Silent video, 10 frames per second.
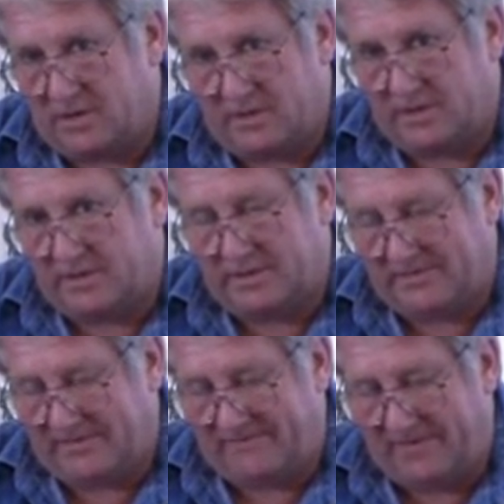
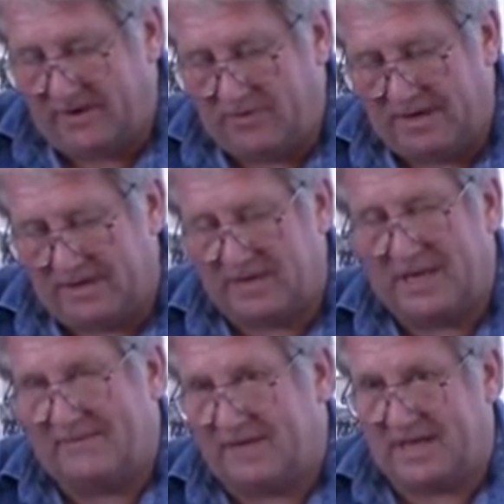You very rarely do you
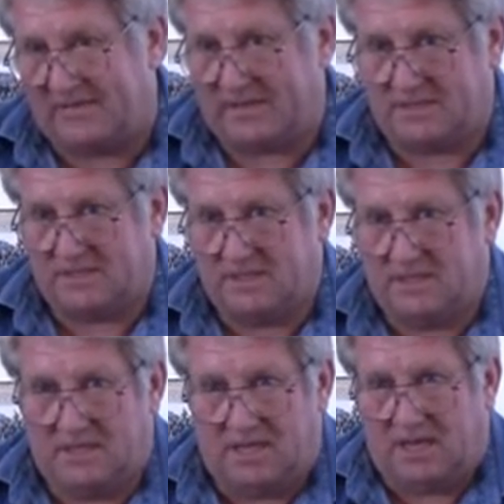ever get
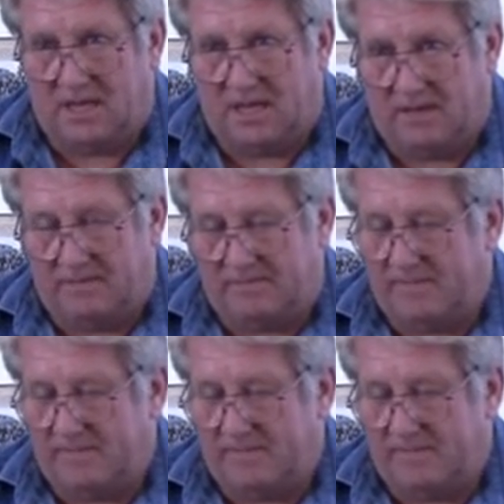that.